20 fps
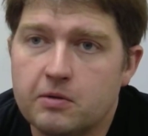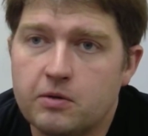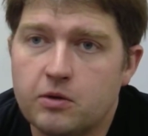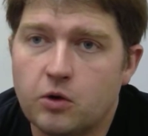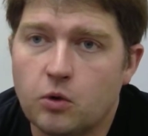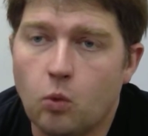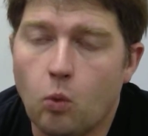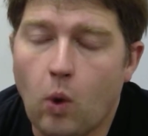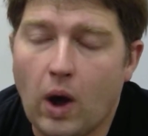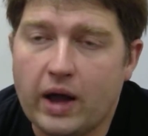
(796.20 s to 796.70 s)

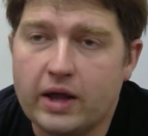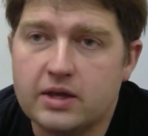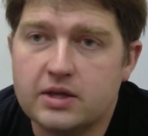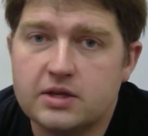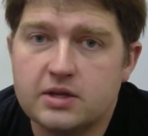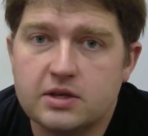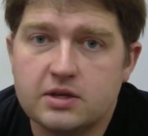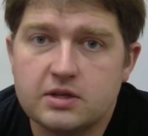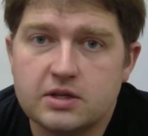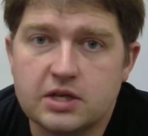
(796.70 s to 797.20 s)
your white
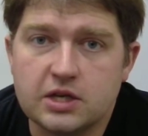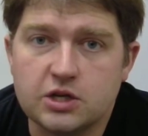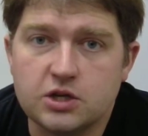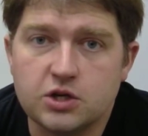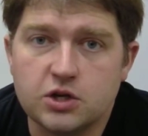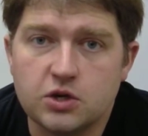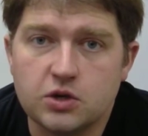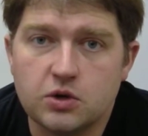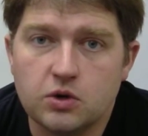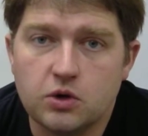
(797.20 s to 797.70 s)

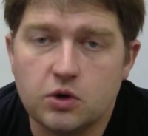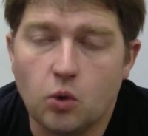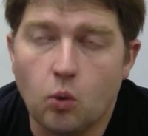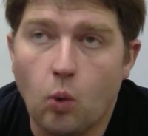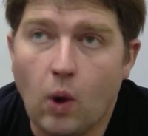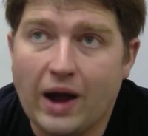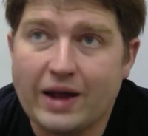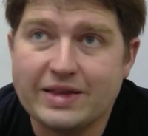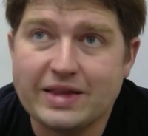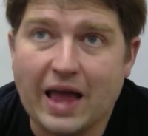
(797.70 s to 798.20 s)
tissue, your
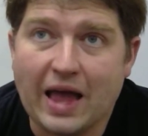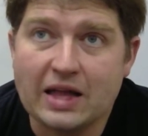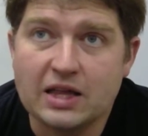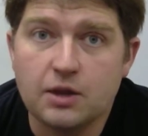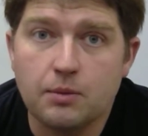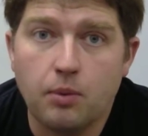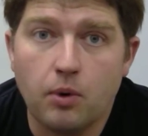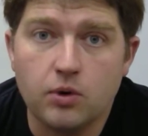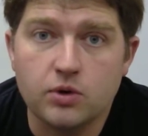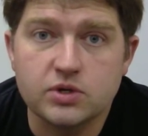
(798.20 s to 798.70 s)
white
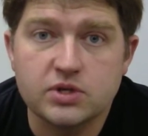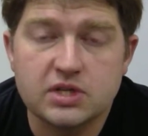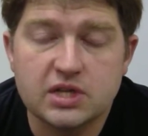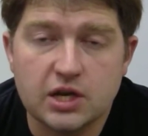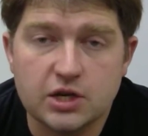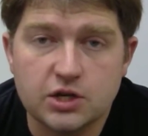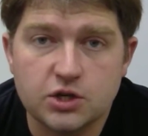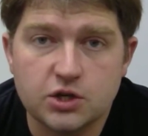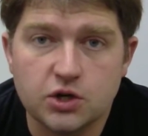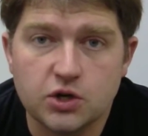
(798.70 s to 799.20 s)
adipose
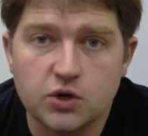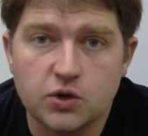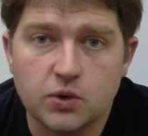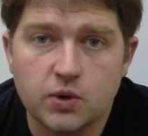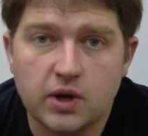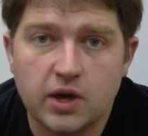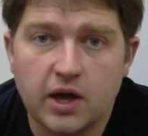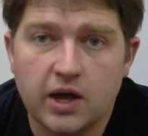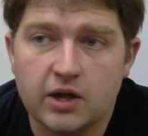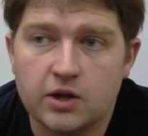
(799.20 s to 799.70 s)
tissue,
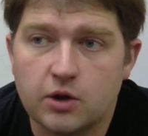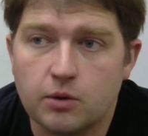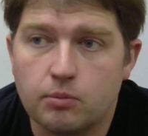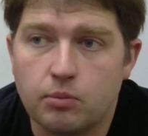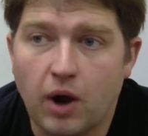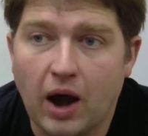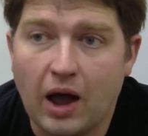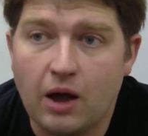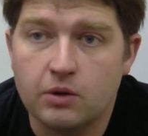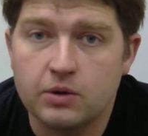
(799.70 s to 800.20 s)
and your
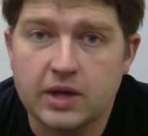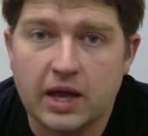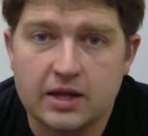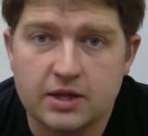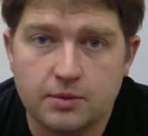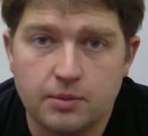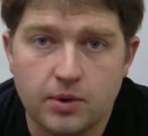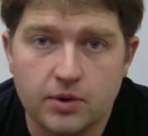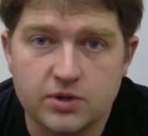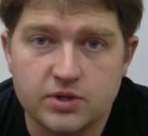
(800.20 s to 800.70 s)
brown
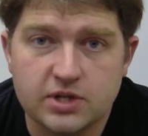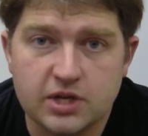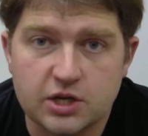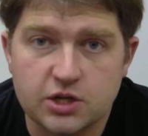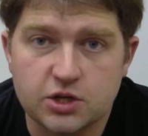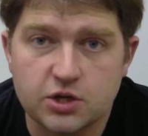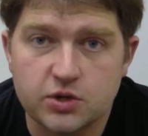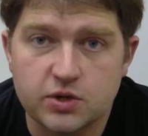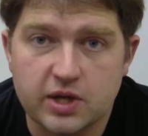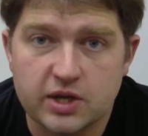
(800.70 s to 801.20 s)
adipose
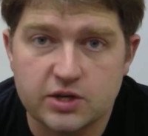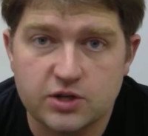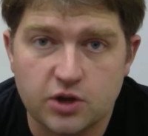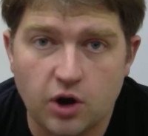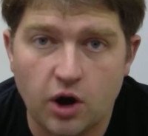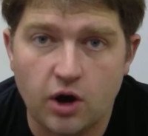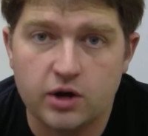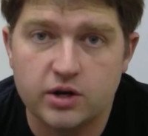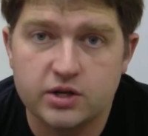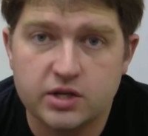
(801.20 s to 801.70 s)
tissue. They
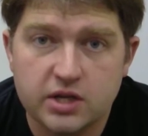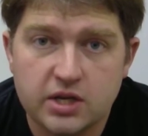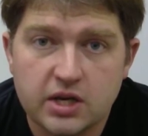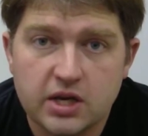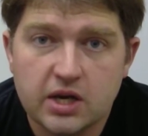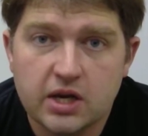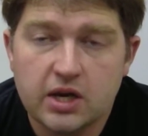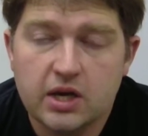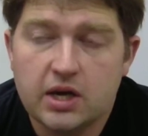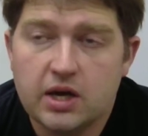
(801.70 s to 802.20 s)
start
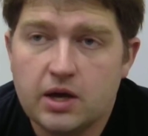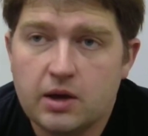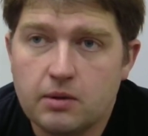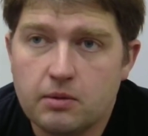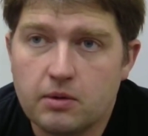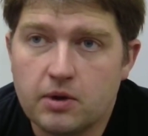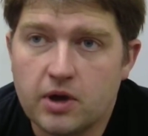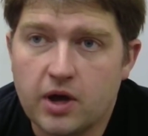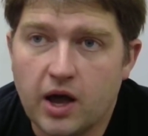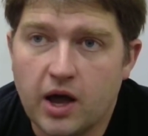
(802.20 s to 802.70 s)

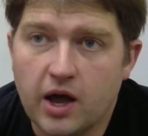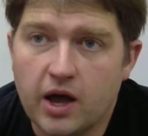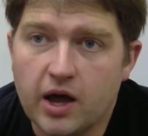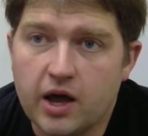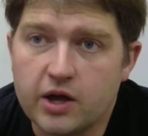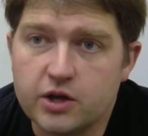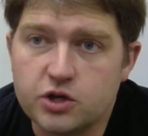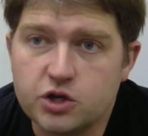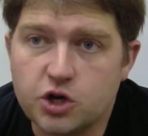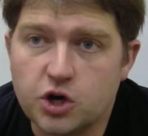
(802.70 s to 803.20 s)

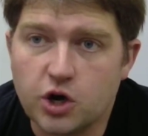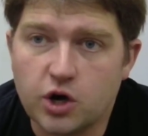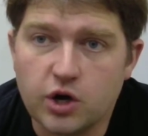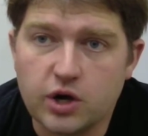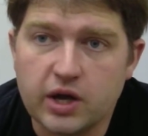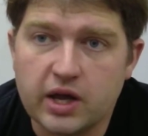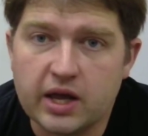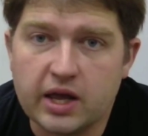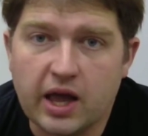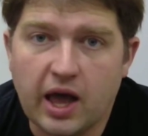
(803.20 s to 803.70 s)

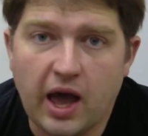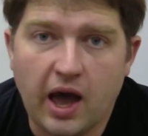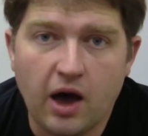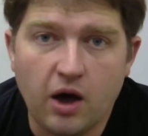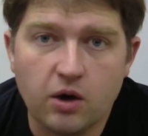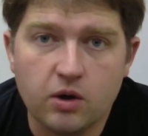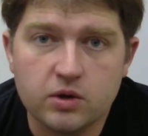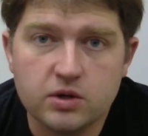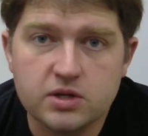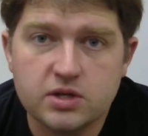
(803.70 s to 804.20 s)
churning
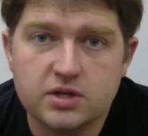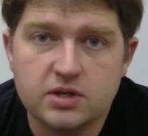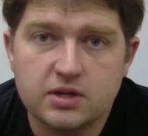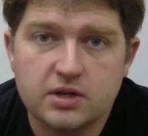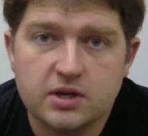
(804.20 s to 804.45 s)
out,